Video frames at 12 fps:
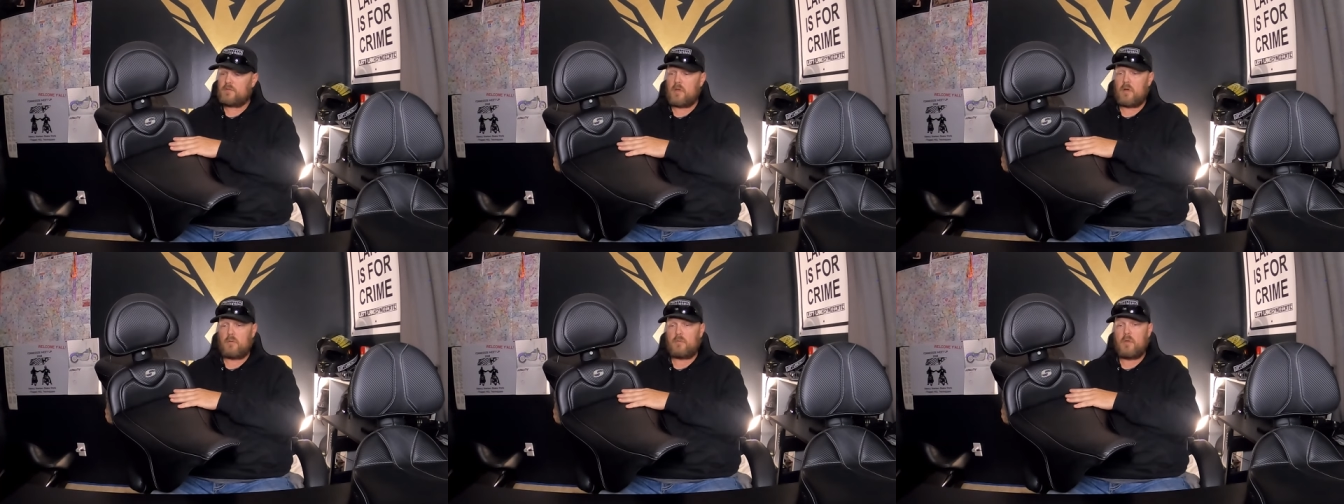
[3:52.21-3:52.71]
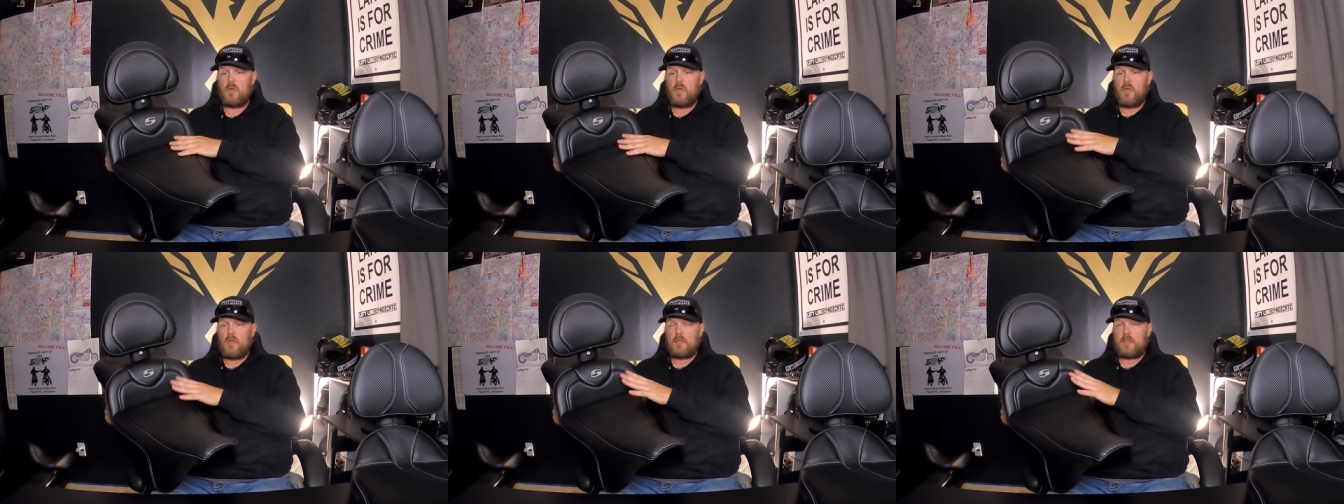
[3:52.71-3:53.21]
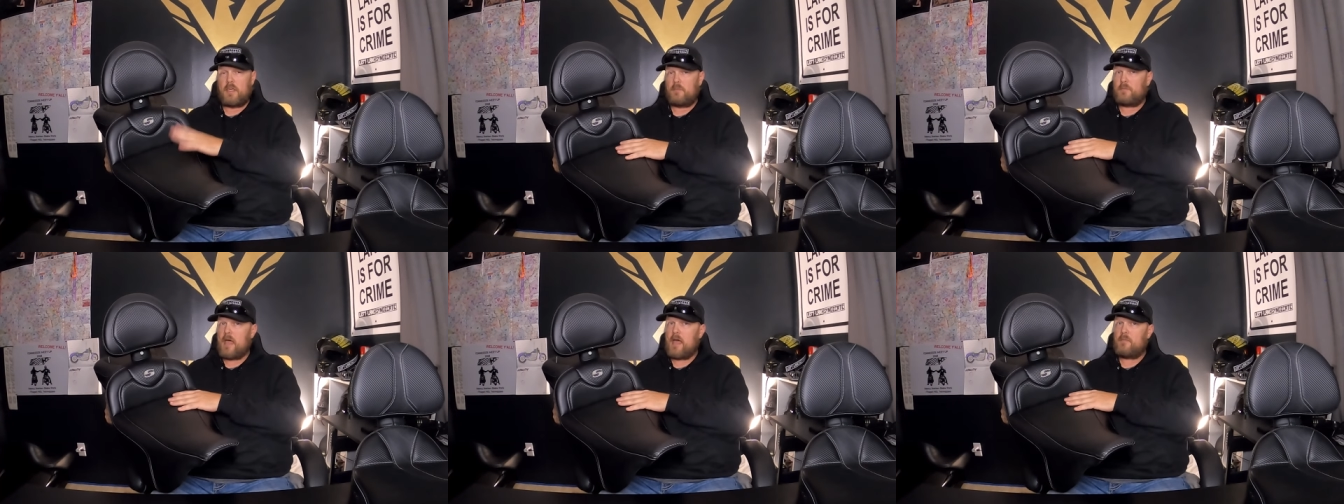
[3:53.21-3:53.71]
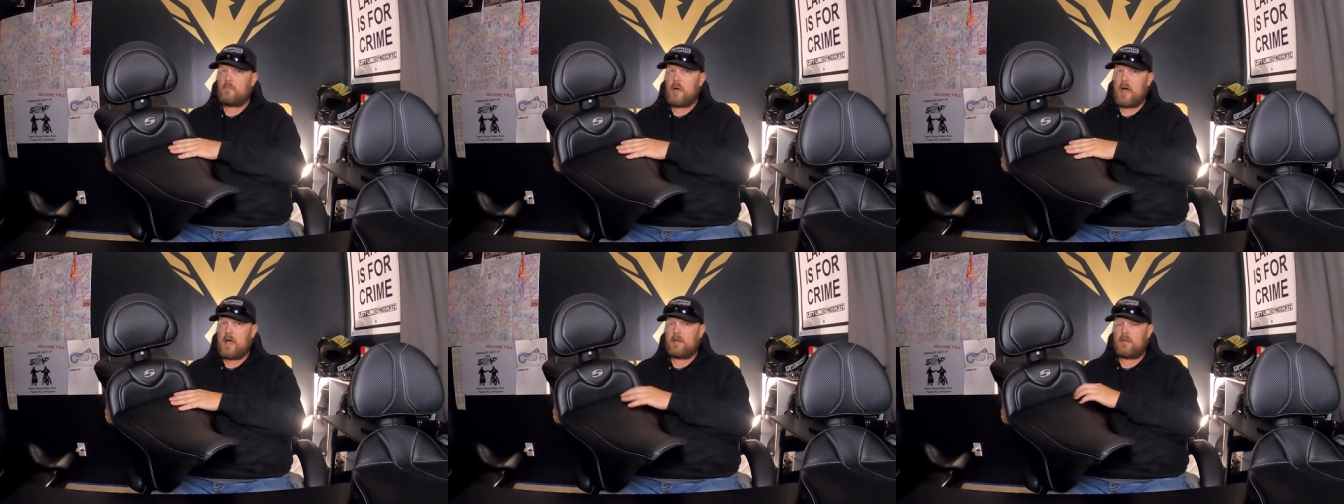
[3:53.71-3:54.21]
So keep that in
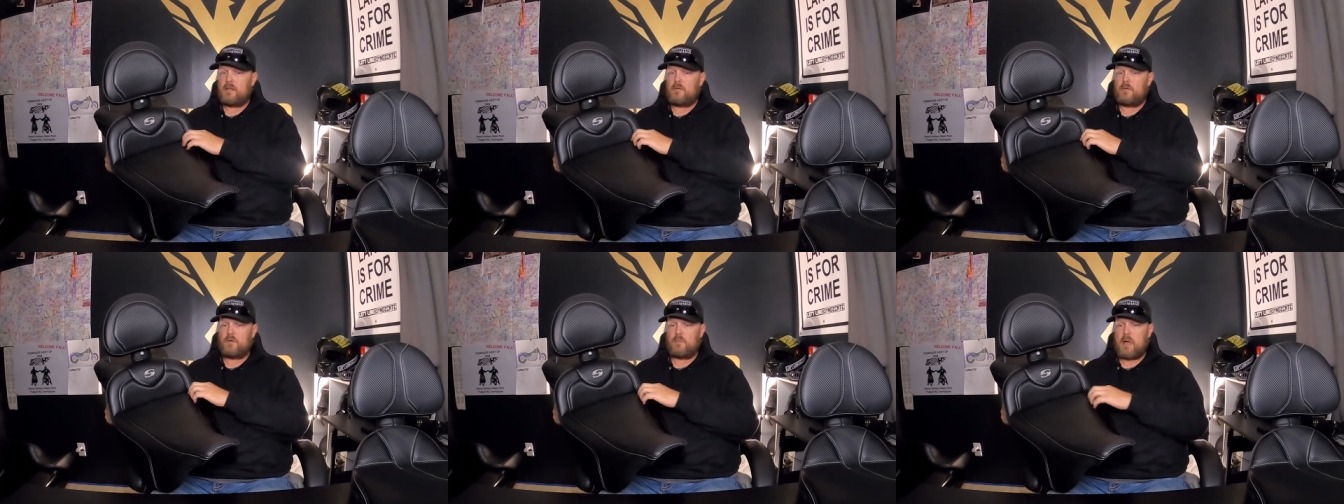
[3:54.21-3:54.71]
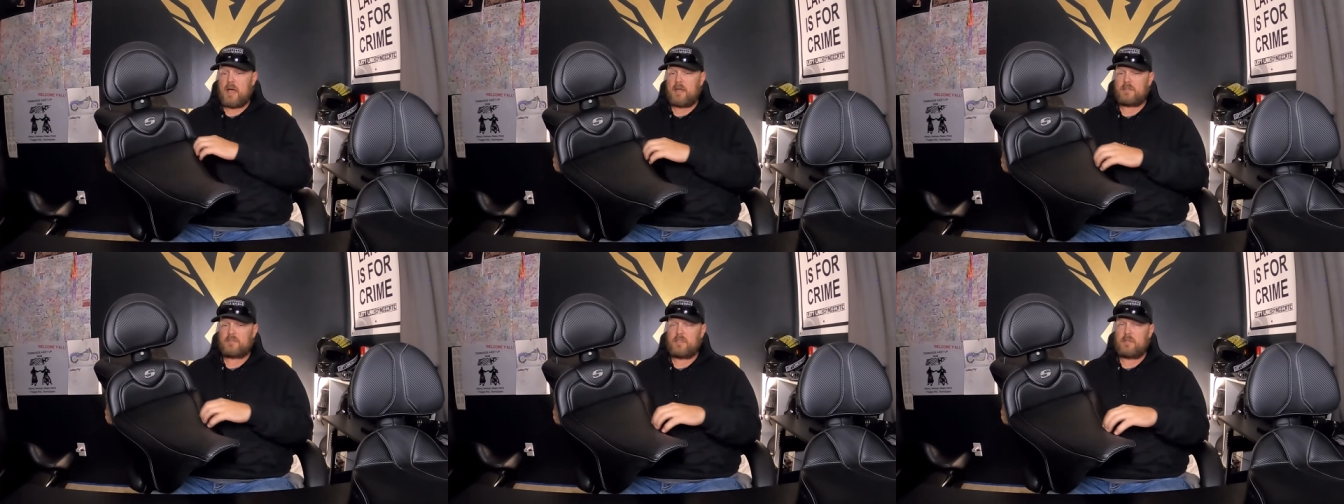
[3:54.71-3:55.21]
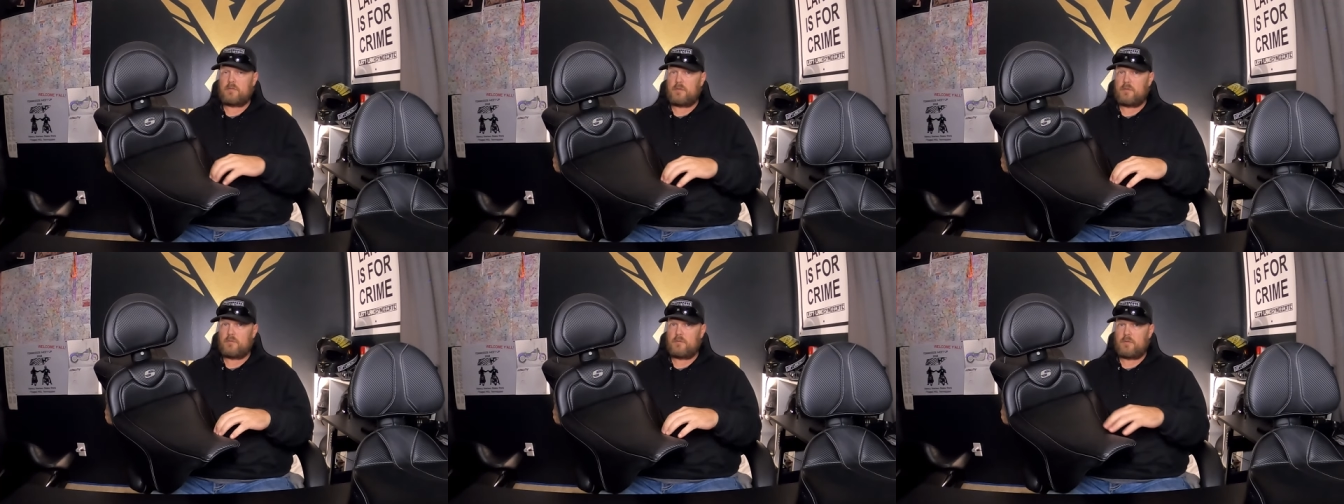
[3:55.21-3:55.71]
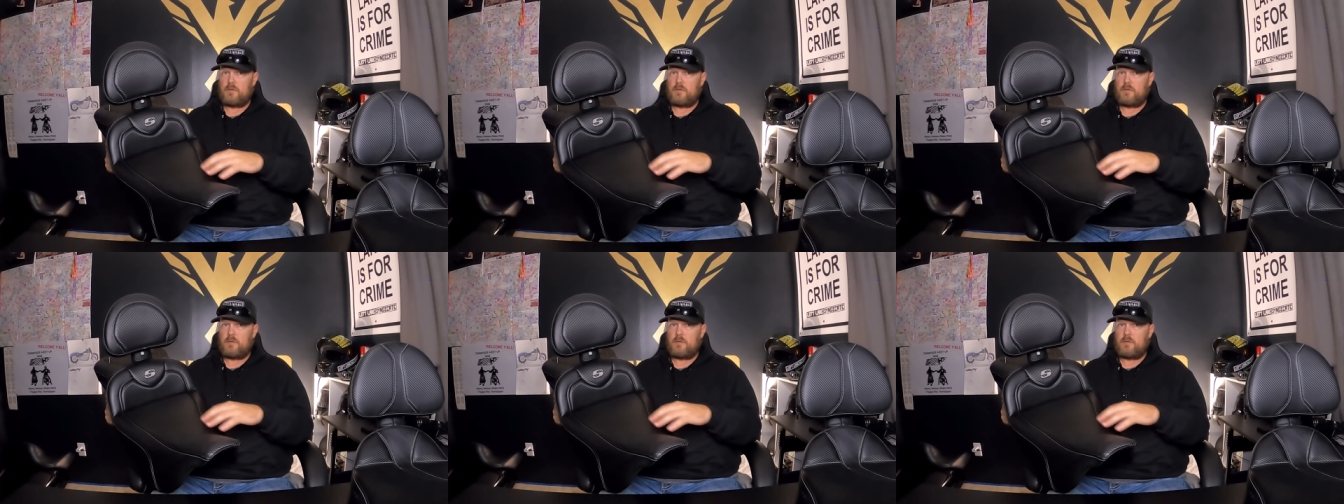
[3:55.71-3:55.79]
mind when you're buying a seat too.